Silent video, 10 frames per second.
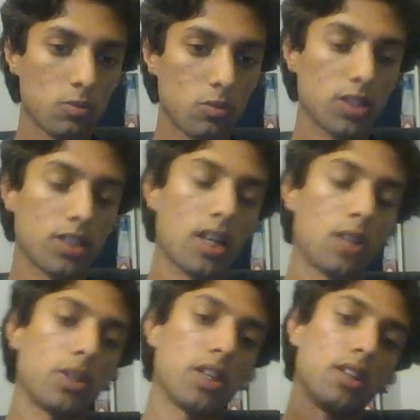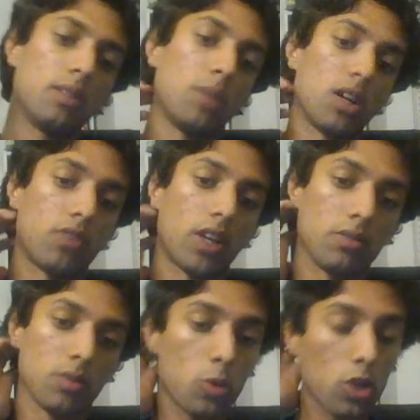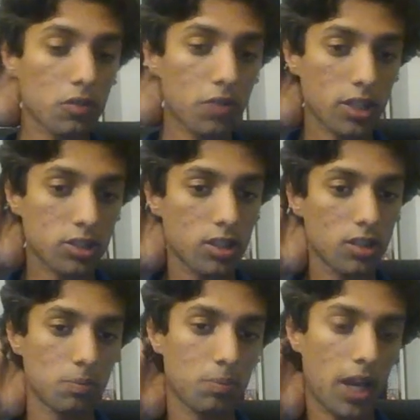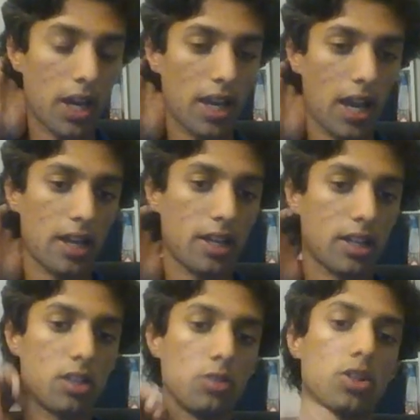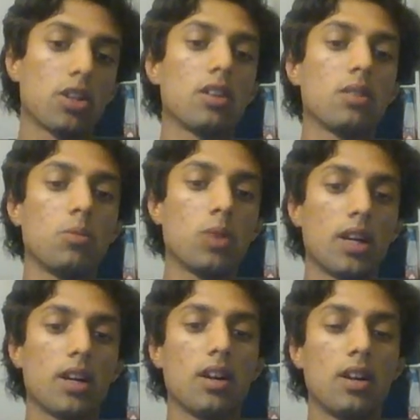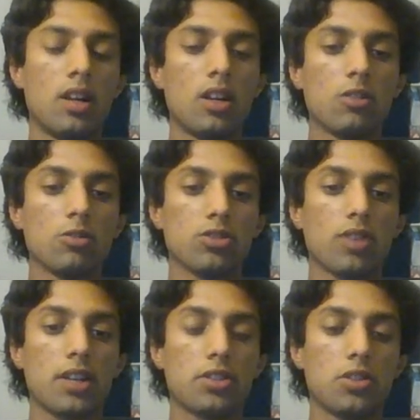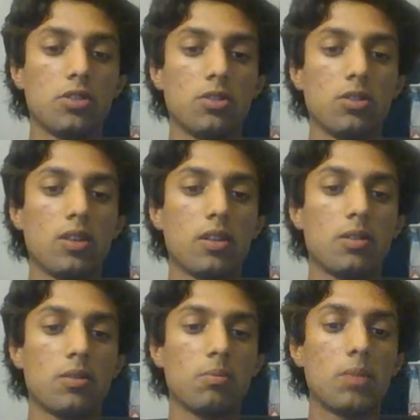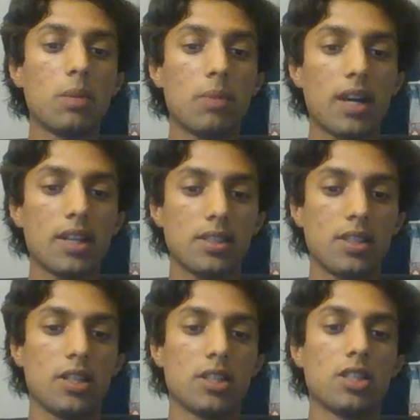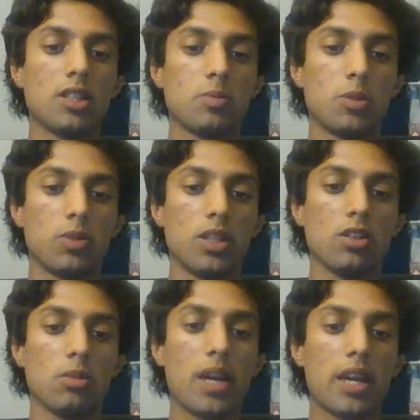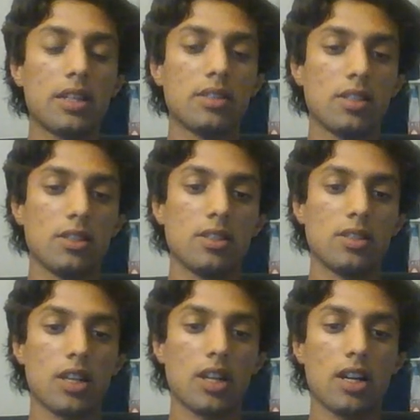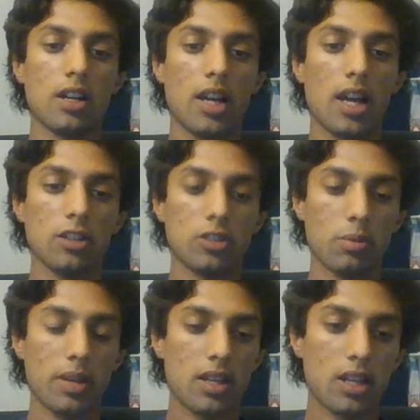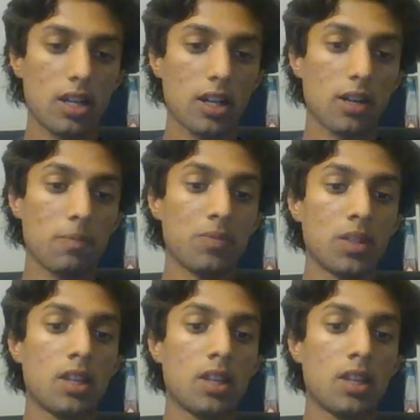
Once again, we can modify the reward function by adding a new term where we're trying to minimize the distance between domains. This is the L domain here.